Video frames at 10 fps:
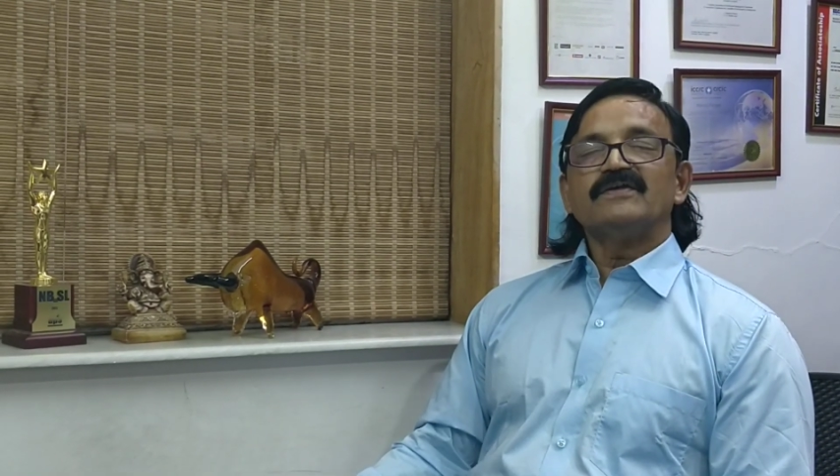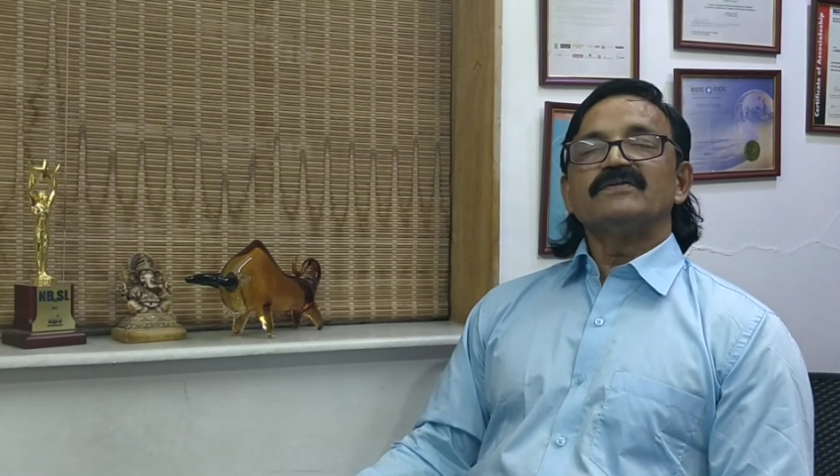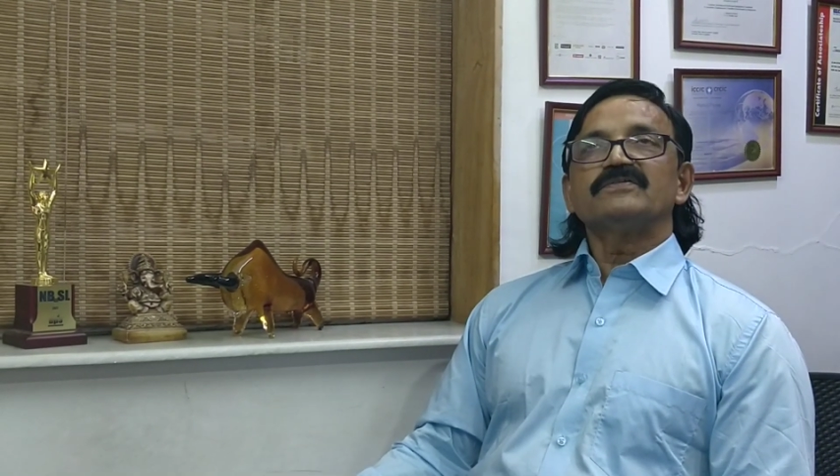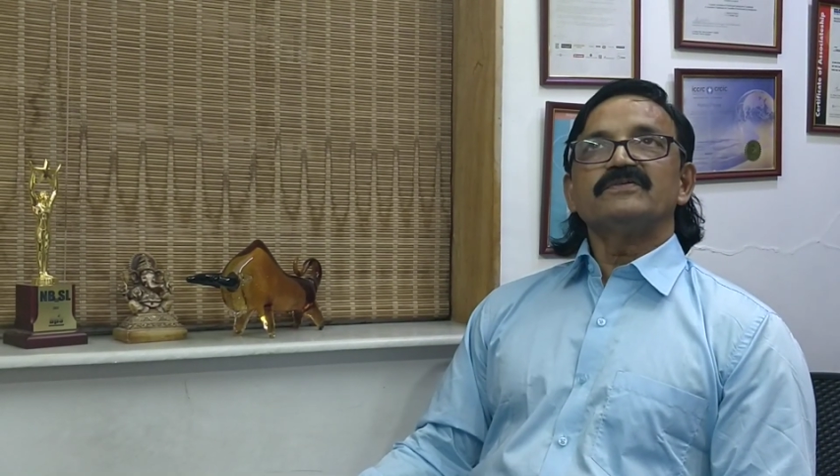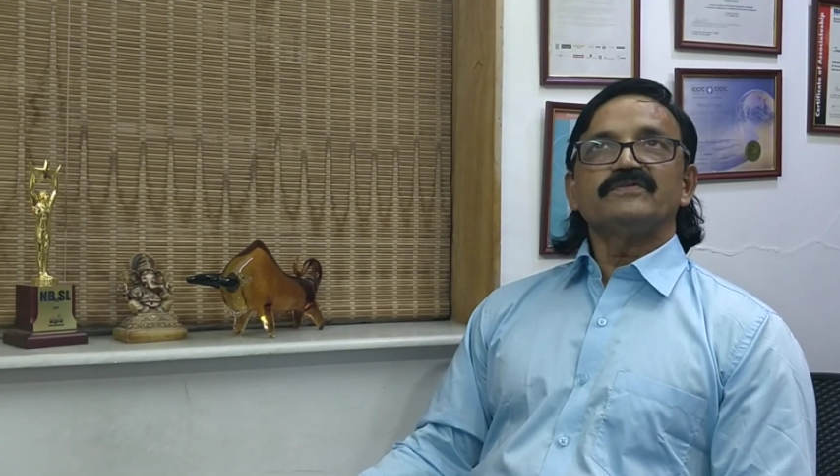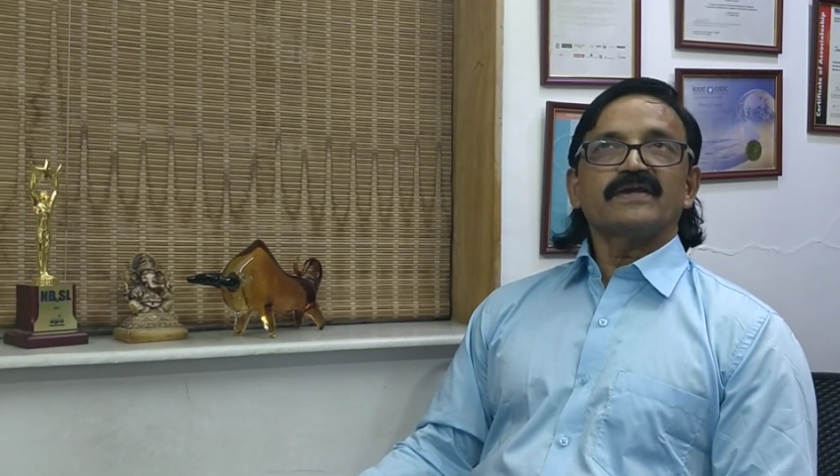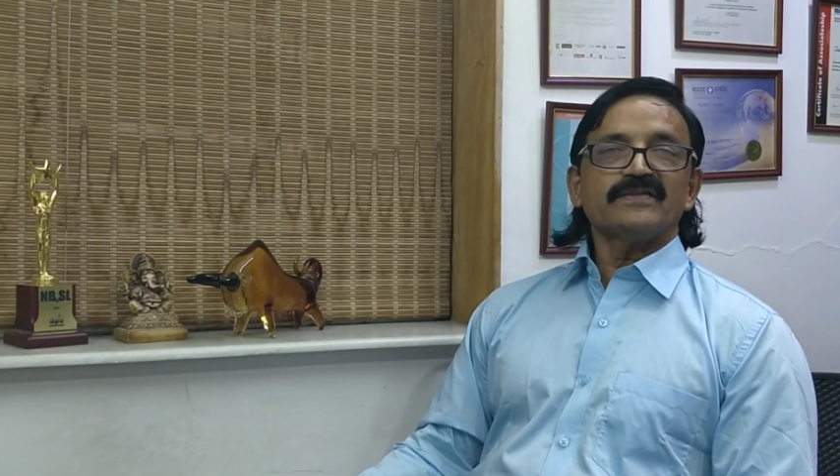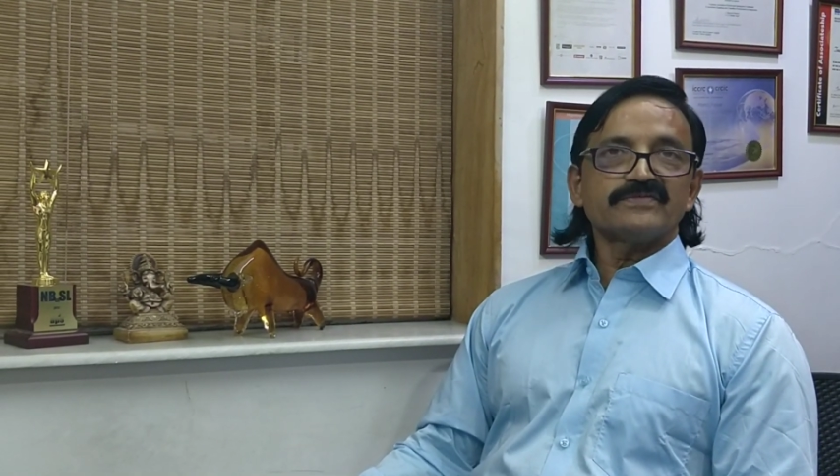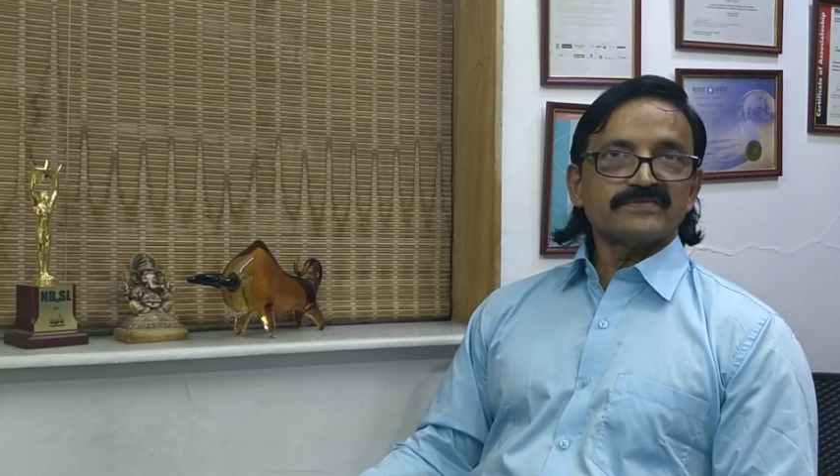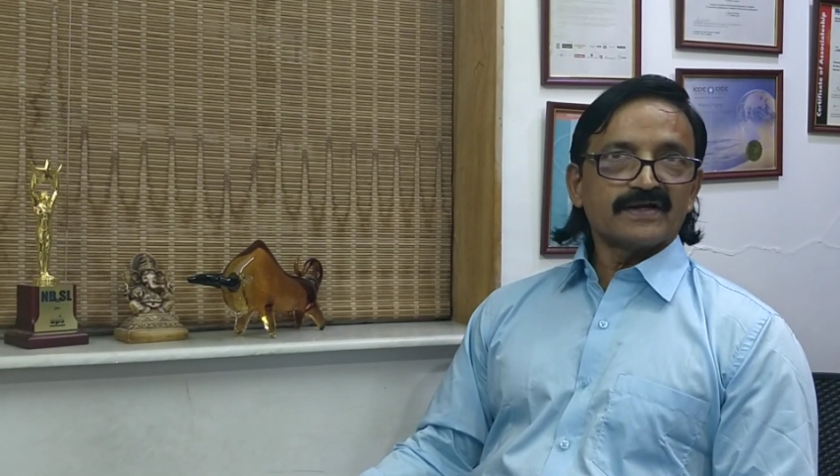So you can
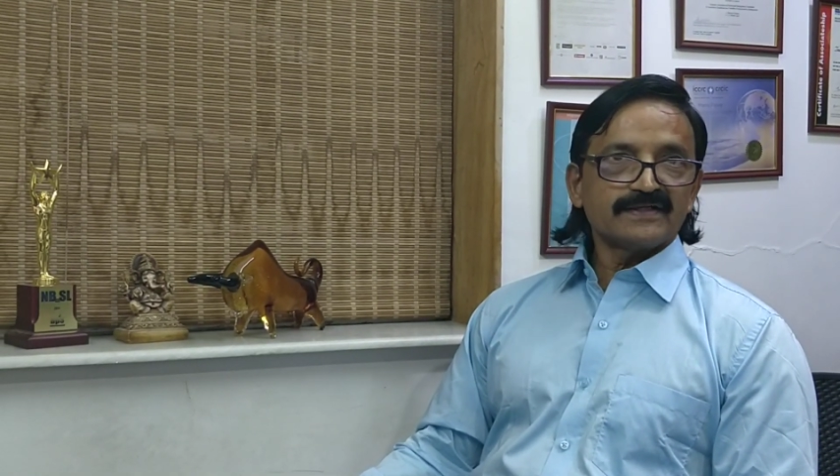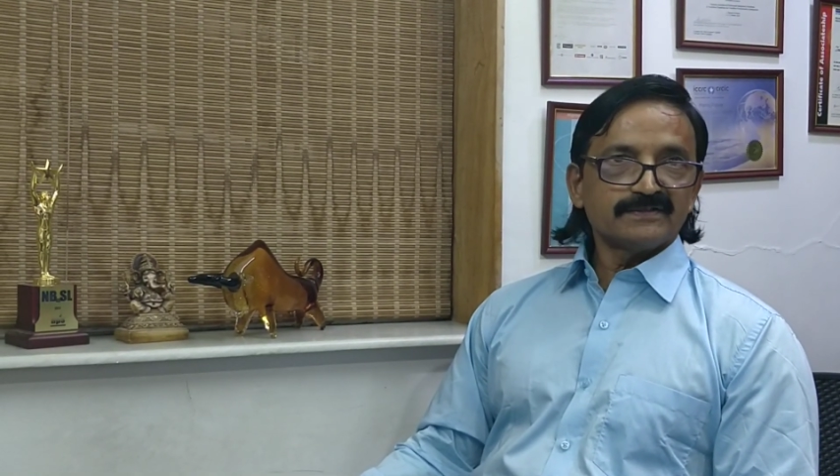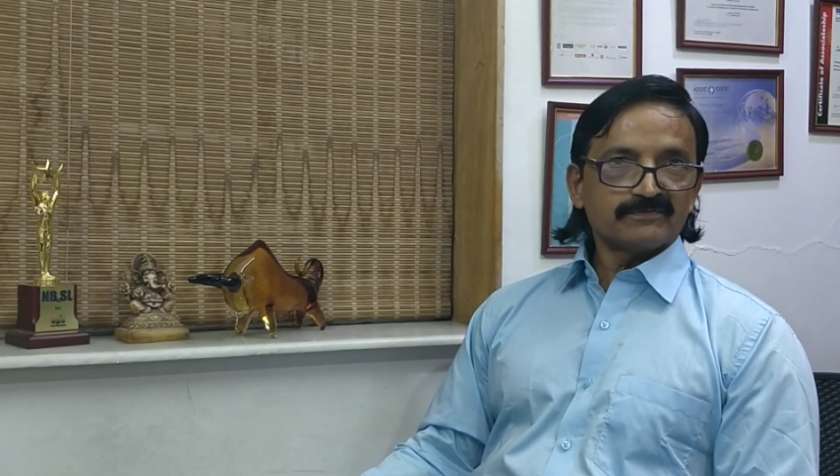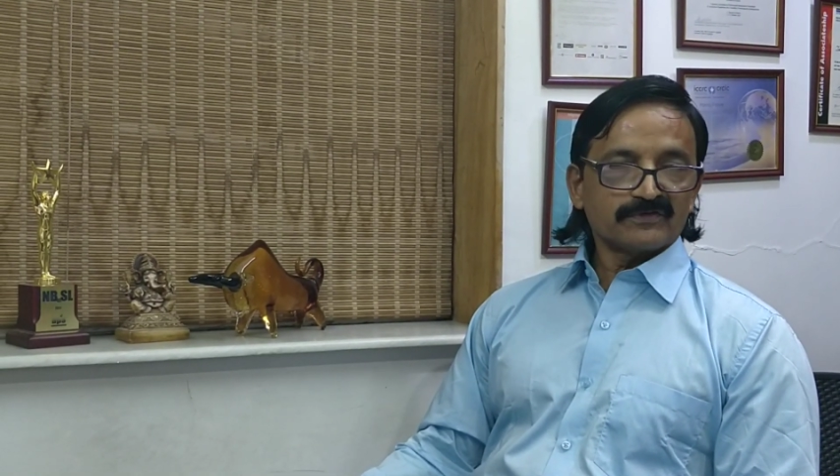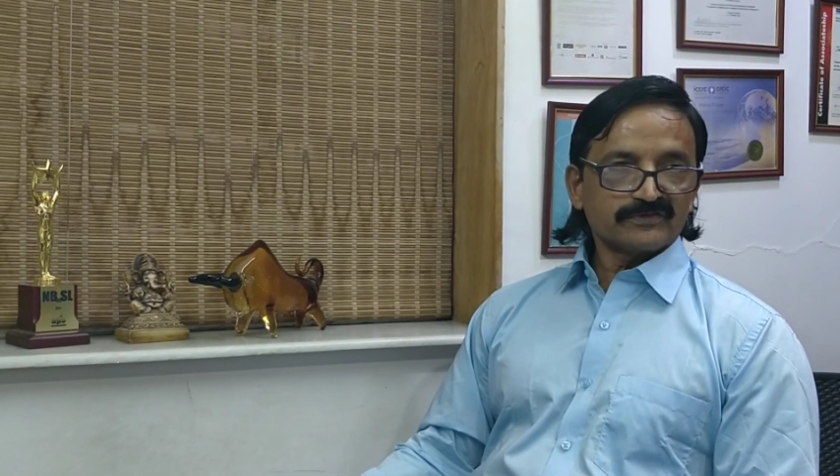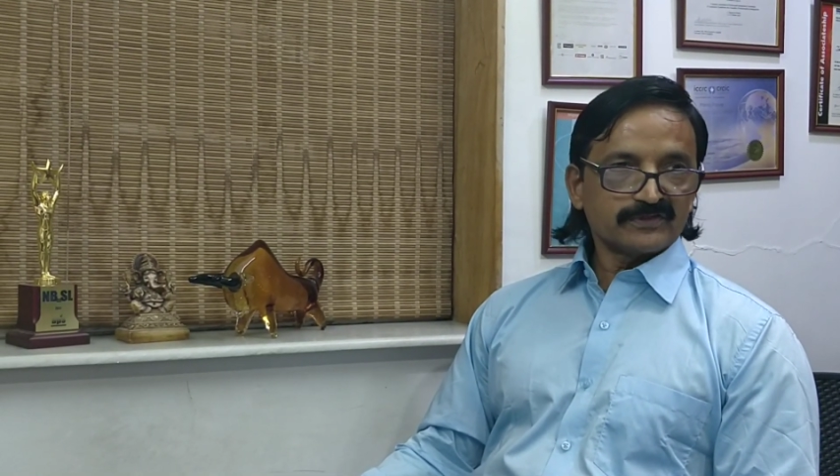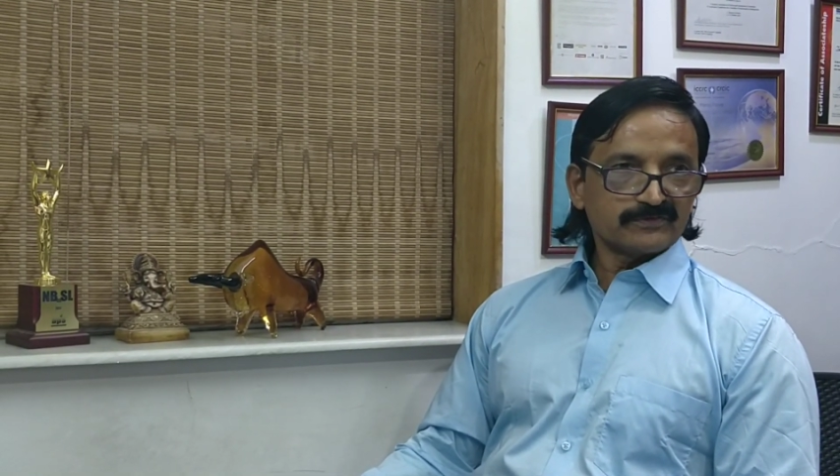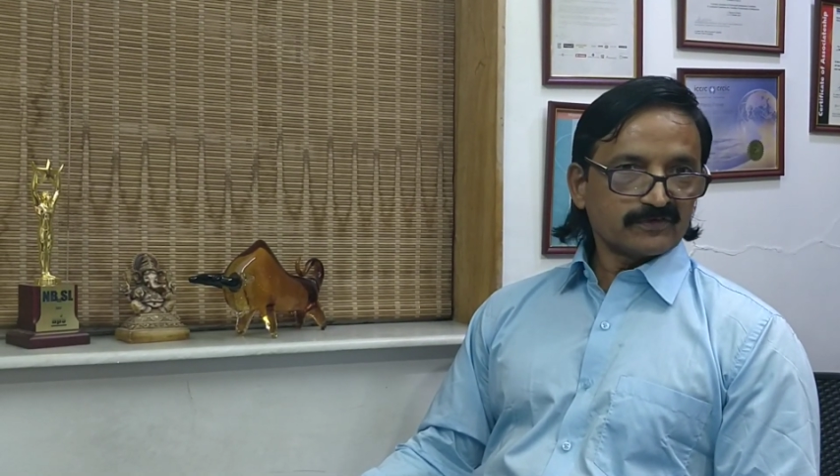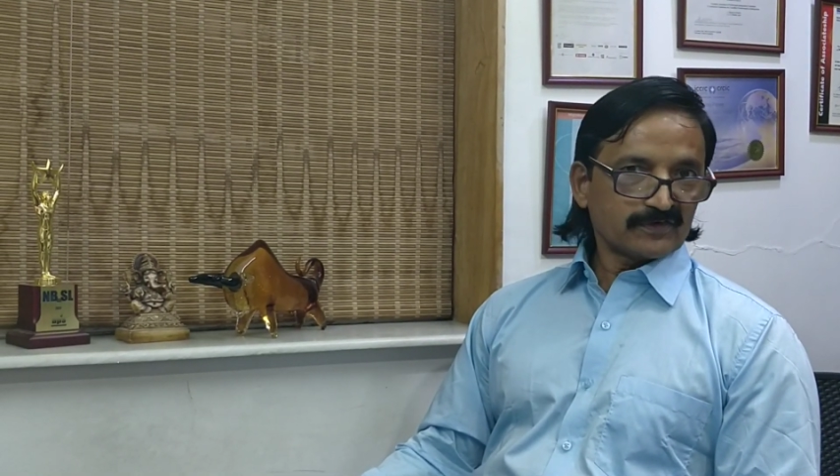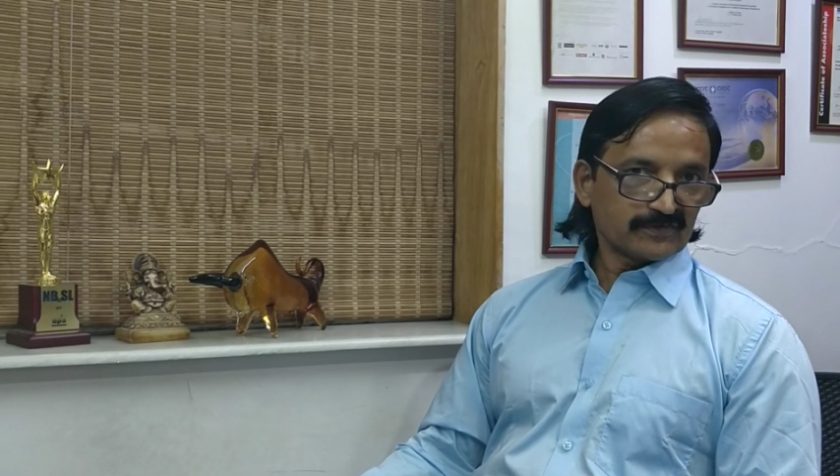start the process for